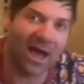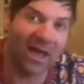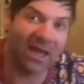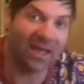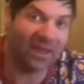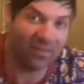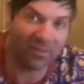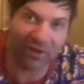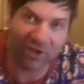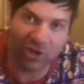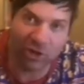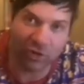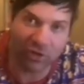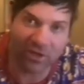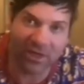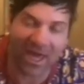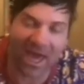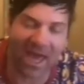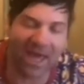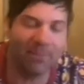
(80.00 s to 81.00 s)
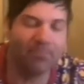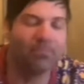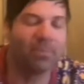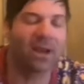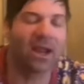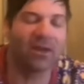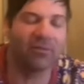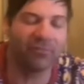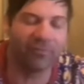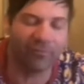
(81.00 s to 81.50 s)
in the UK, but
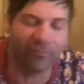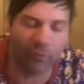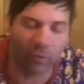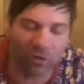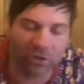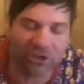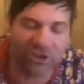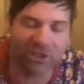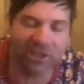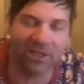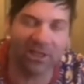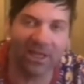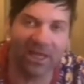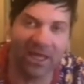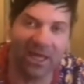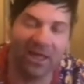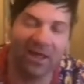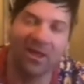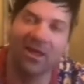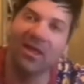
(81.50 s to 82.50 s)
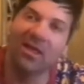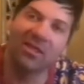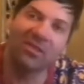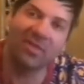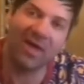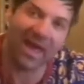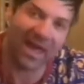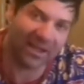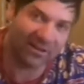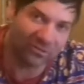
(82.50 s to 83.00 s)
unfortunately,
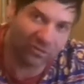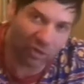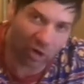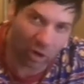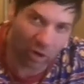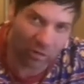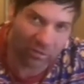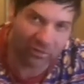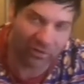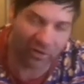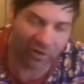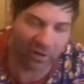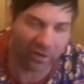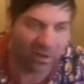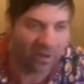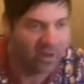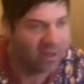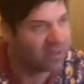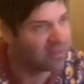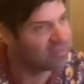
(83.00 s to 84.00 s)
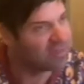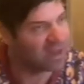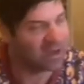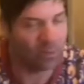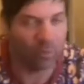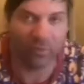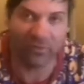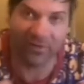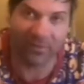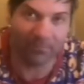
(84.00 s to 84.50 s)
they had told her that
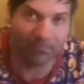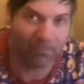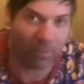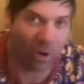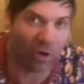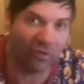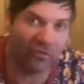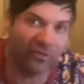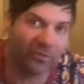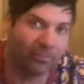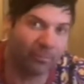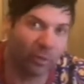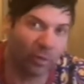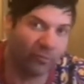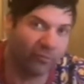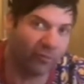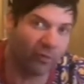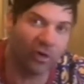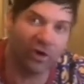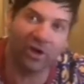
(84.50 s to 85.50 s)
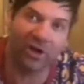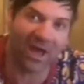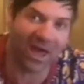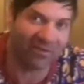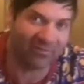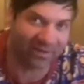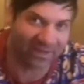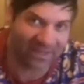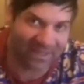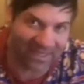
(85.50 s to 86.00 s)
it was impossible for her to
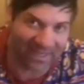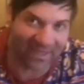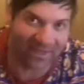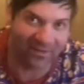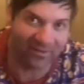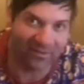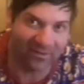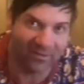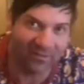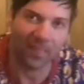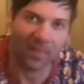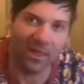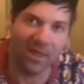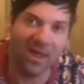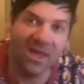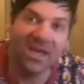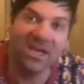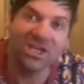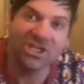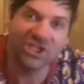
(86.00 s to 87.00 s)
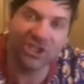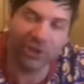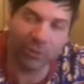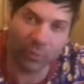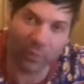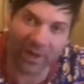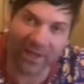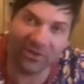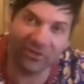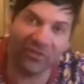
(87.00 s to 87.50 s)
have a kid. She
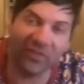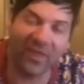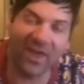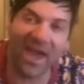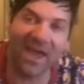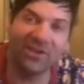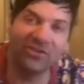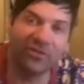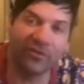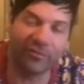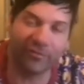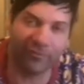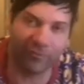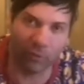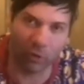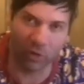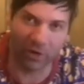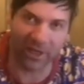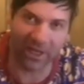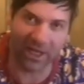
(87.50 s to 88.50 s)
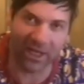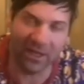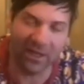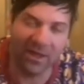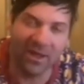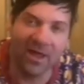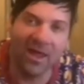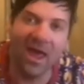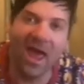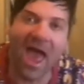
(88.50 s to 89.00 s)
reached the age of
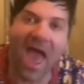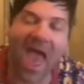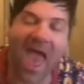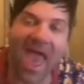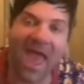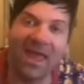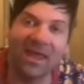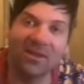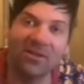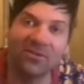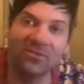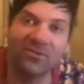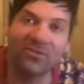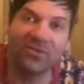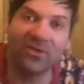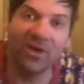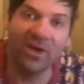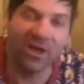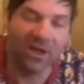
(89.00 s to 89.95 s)
40, and